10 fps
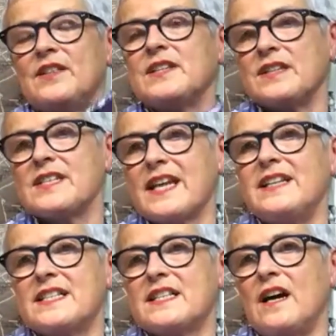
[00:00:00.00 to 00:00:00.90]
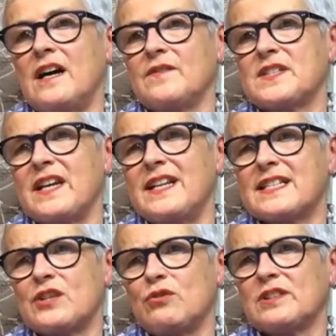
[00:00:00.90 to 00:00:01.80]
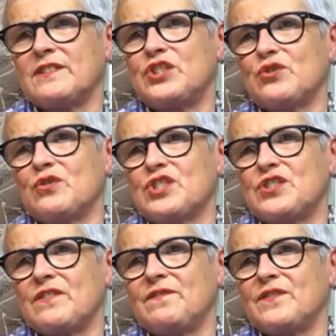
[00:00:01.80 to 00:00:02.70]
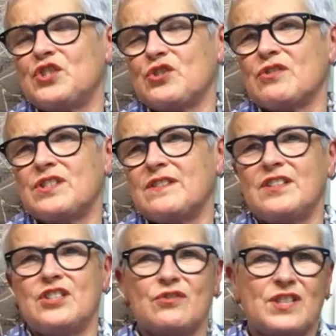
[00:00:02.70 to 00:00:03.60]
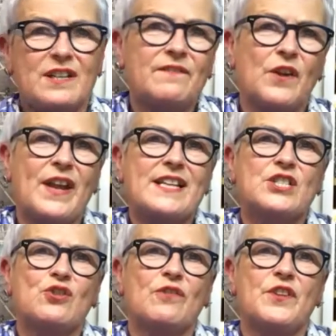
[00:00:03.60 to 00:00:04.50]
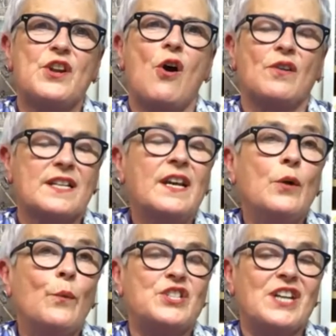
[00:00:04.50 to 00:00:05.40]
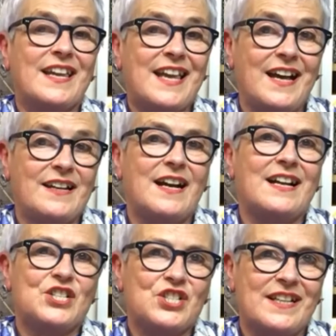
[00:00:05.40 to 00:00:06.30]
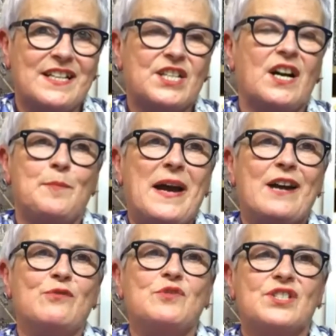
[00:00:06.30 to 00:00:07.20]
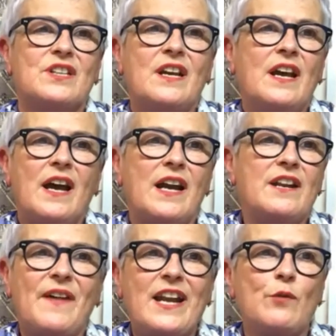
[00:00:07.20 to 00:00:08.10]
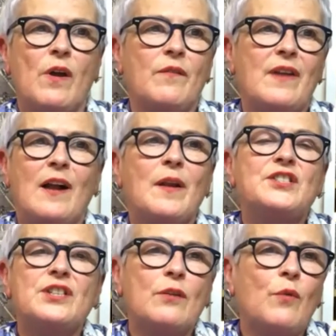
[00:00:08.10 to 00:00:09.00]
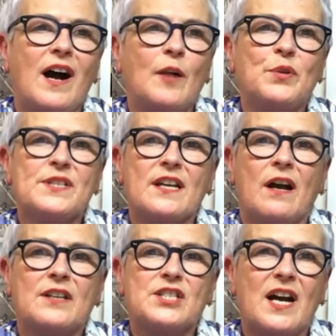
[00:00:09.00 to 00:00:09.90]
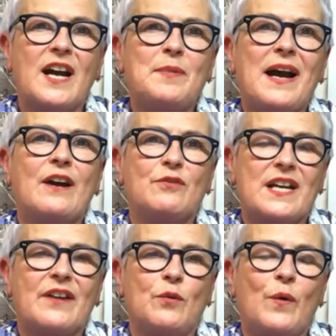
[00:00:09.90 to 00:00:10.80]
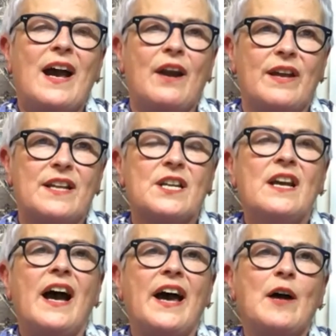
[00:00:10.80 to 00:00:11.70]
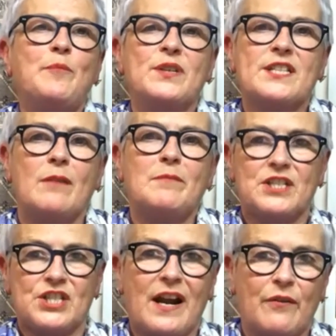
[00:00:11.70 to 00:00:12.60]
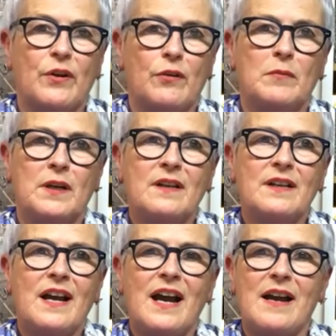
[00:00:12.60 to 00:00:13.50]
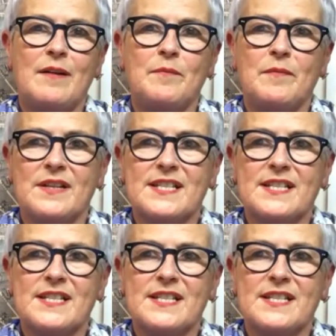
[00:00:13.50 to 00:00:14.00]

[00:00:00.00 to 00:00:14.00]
skinny scarves, and it's called the Georgina von Etzdorf knot, which I can actually type out. And if anyone, do you know what, I'll type out how you wear it, and I'll put it on my chat room. And